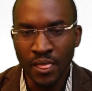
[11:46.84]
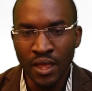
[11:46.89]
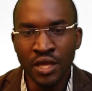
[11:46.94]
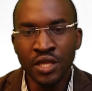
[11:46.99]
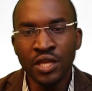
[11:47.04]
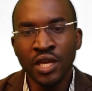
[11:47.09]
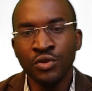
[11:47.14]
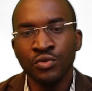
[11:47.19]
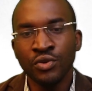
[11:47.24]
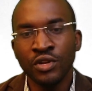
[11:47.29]

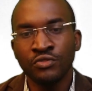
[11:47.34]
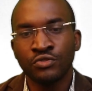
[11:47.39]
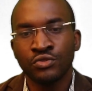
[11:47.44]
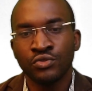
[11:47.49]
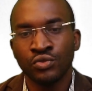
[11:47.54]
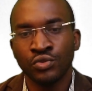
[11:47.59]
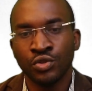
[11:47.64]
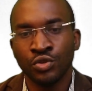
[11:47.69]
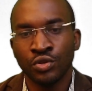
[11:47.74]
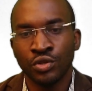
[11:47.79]
here you'll have
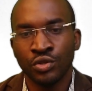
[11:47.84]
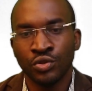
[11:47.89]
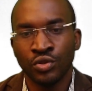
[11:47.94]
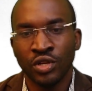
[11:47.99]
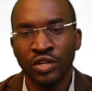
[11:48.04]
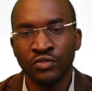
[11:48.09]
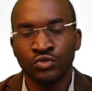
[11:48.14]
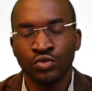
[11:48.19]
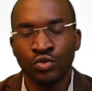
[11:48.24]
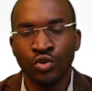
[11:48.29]

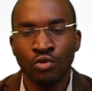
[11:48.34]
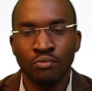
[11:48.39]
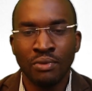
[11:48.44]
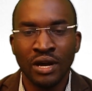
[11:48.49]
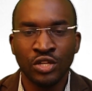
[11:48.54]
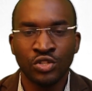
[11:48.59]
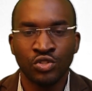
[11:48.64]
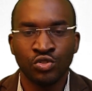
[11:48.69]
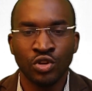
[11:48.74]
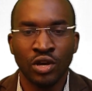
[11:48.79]
to go
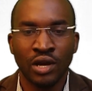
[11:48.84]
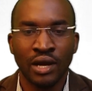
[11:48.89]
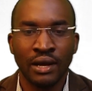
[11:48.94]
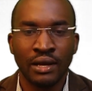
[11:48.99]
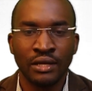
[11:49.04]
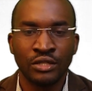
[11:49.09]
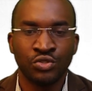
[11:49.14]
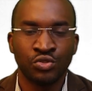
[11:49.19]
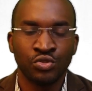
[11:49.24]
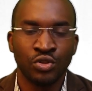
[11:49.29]
back to
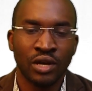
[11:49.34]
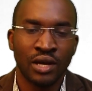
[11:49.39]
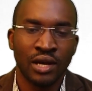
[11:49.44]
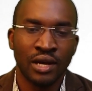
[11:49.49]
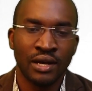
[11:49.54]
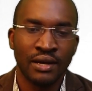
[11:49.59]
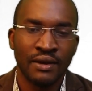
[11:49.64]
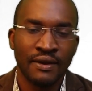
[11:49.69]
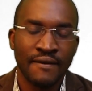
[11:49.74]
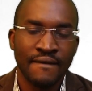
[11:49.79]

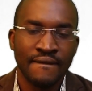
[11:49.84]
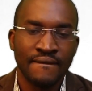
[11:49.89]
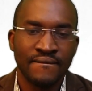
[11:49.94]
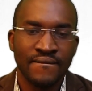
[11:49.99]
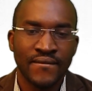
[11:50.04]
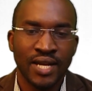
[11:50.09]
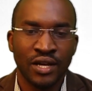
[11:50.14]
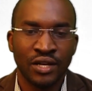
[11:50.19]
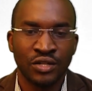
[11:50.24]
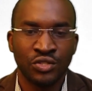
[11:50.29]

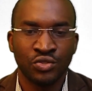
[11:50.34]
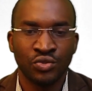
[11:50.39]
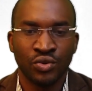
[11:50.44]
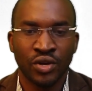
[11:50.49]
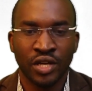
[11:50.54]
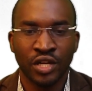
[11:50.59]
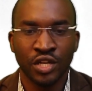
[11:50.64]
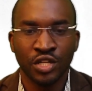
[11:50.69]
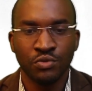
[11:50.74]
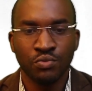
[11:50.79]
your
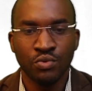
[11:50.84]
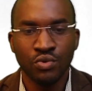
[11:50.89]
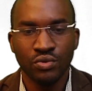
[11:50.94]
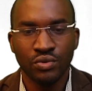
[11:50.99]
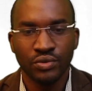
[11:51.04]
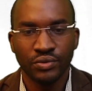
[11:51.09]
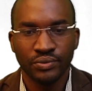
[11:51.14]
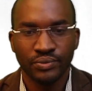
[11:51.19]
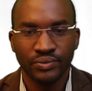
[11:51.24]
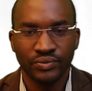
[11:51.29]
cash
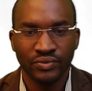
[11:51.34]
book,